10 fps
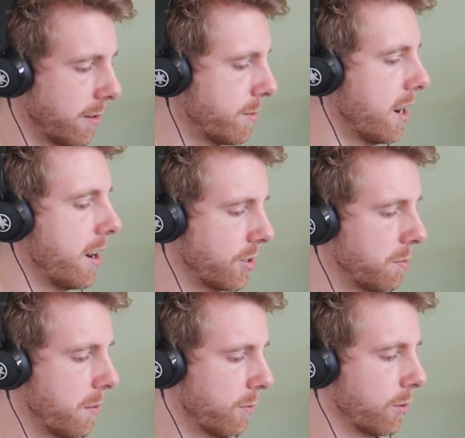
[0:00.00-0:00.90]
give me
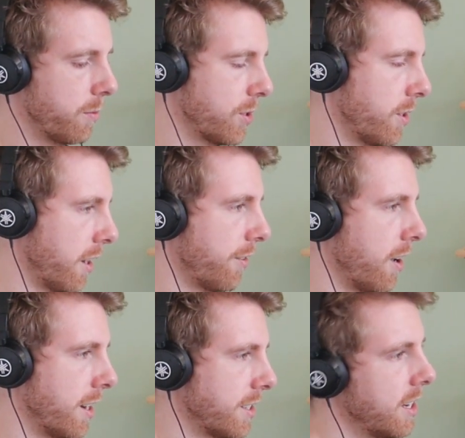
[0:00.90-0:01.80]
100 people with rheumatoid
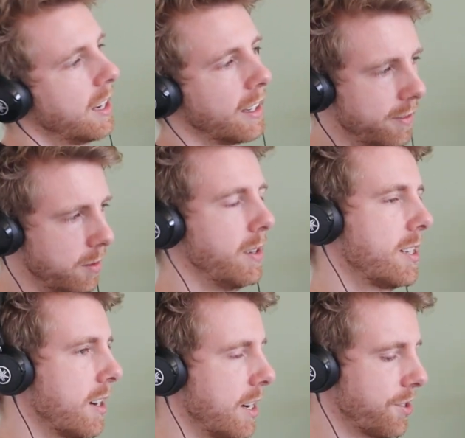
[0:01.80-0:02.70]
arthritis, give them
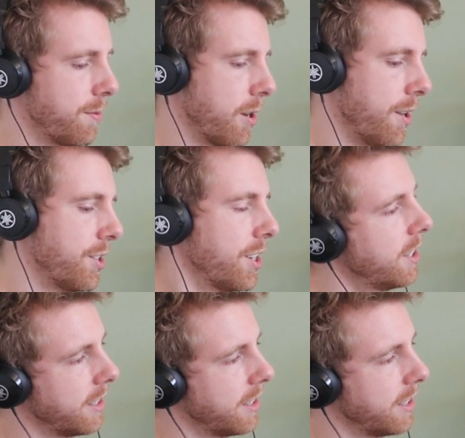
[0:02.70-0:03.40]
this dietary approach,